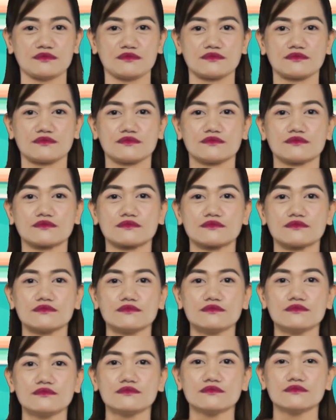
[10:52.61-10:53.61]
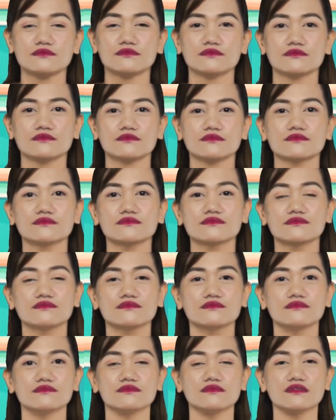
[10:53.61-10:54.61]

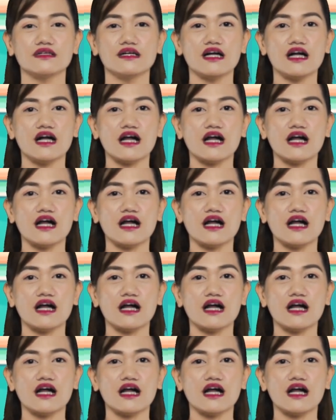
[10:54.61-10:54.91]
Nobody speaks.